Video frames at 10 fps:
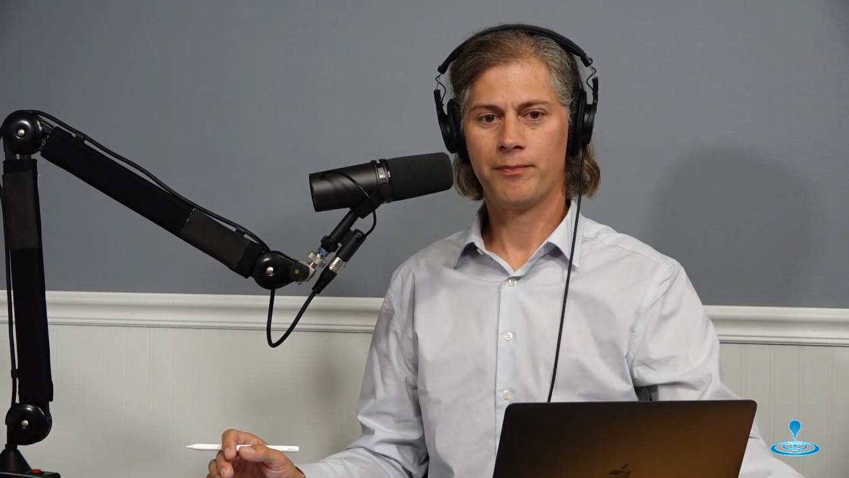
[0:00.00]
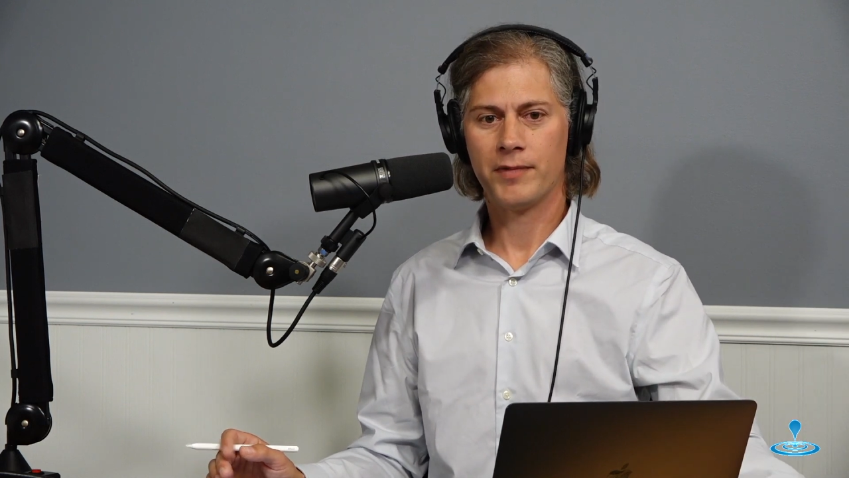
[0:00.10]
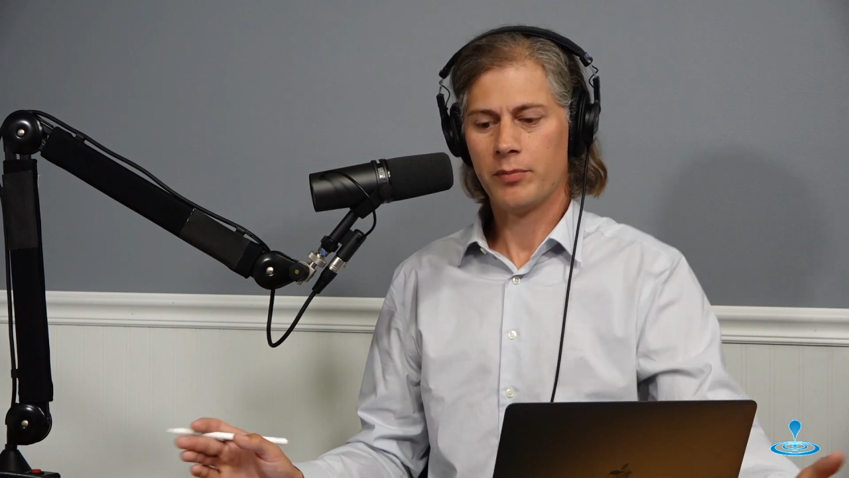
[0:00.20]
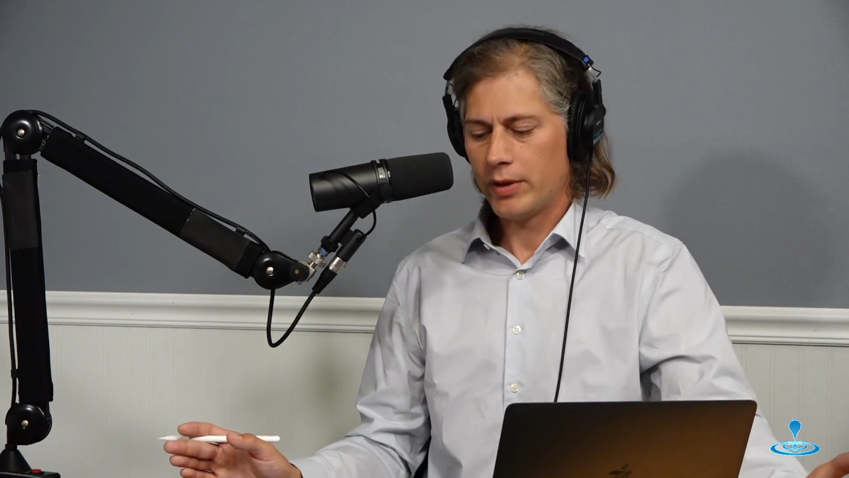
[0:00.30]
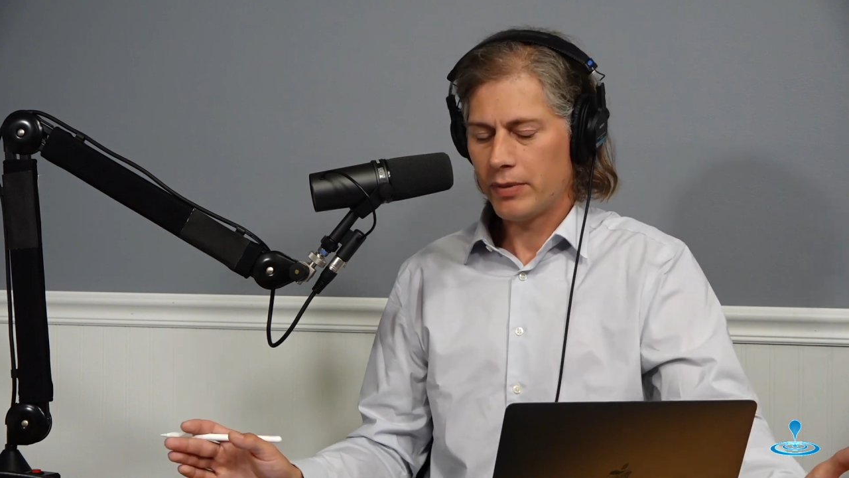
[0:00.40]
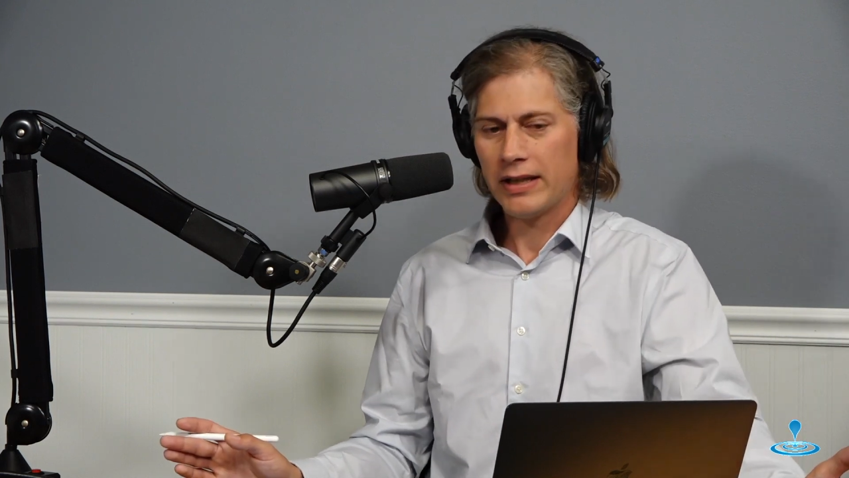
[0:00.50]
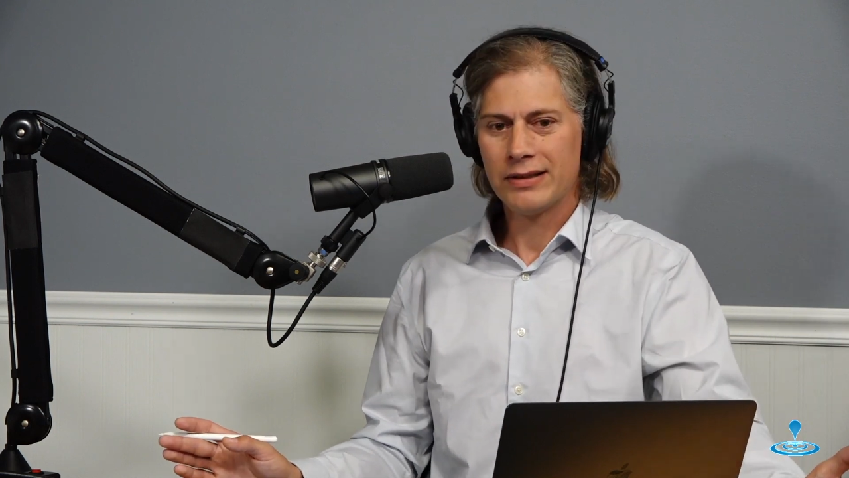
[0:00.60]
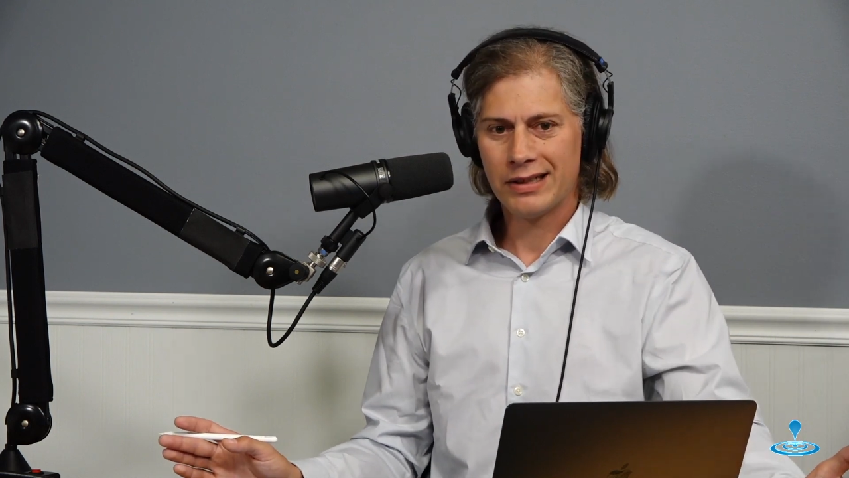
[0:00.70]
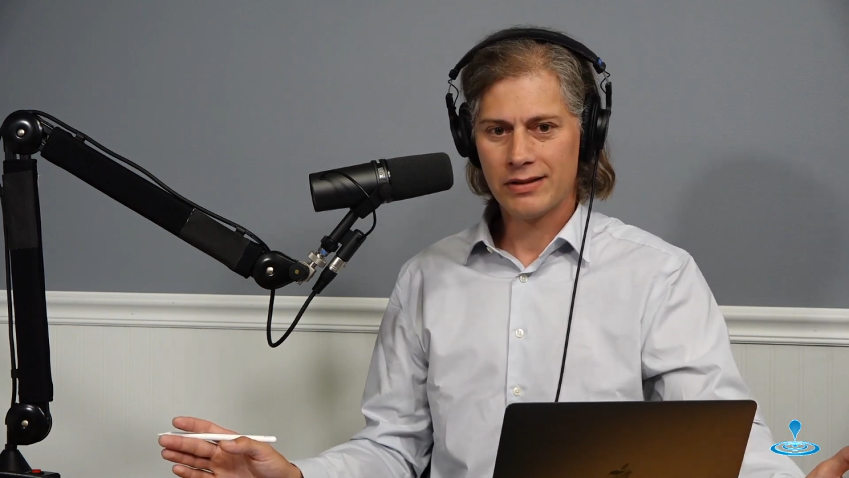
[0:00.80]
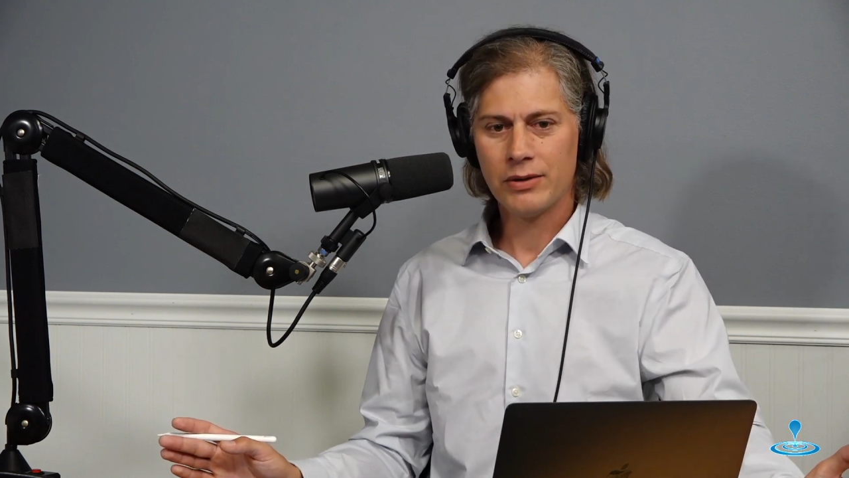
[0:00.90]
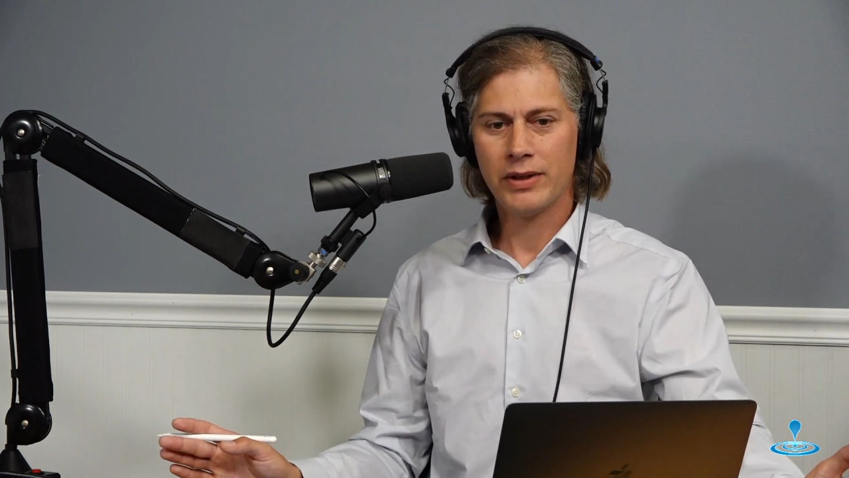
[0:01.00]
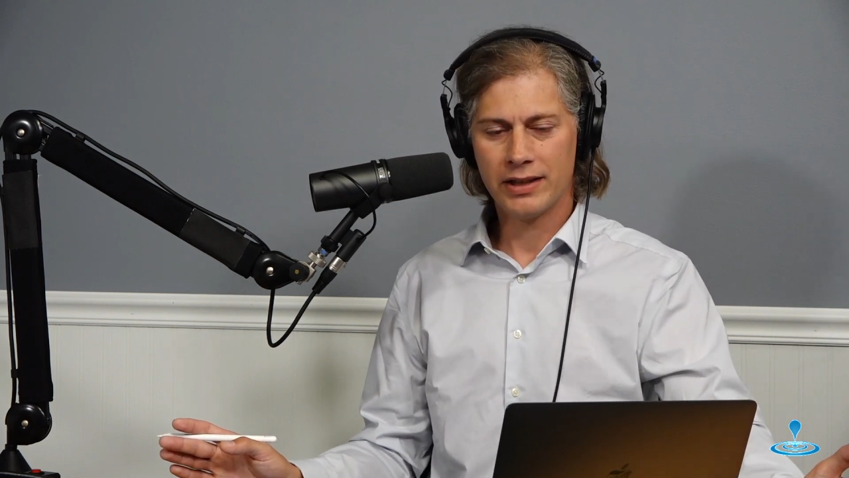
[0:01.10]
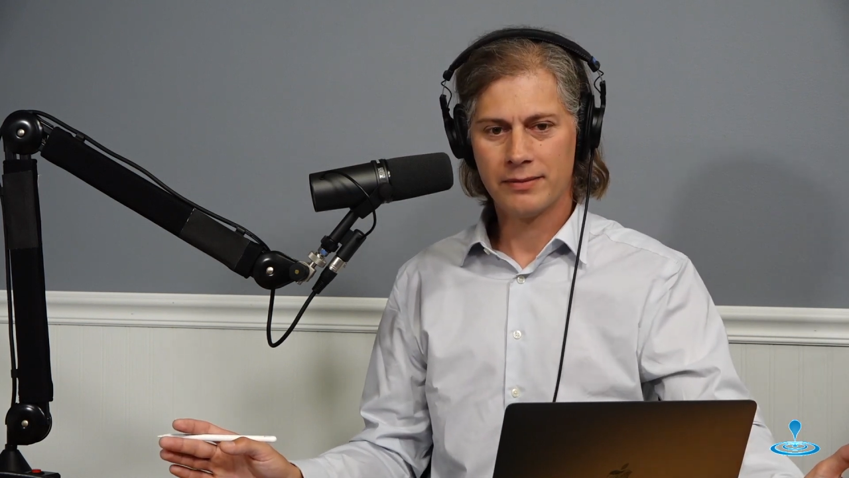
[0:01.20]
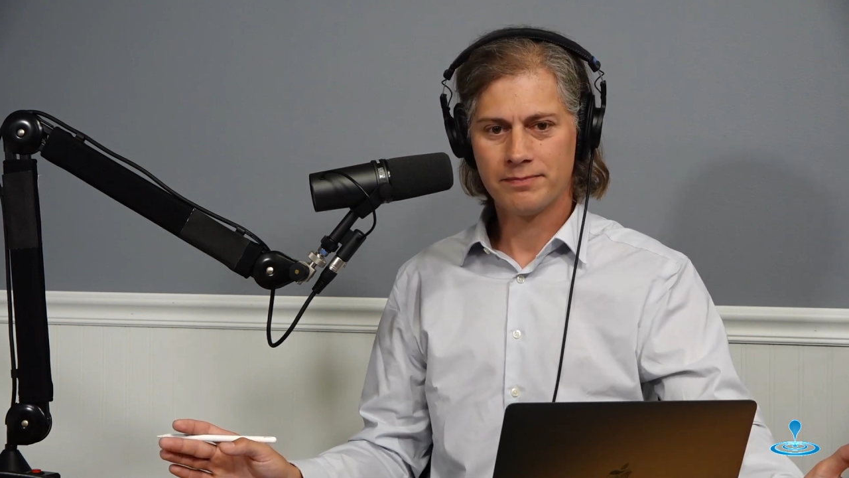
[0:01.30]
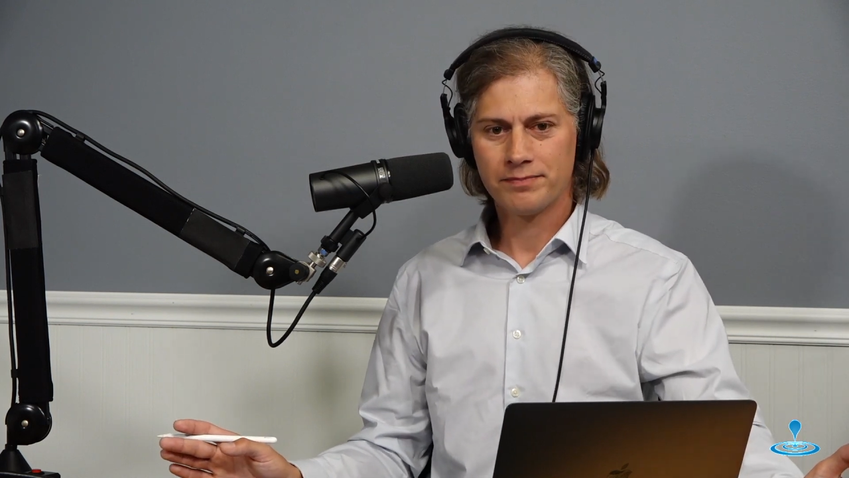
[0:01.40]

There are people out there doing it.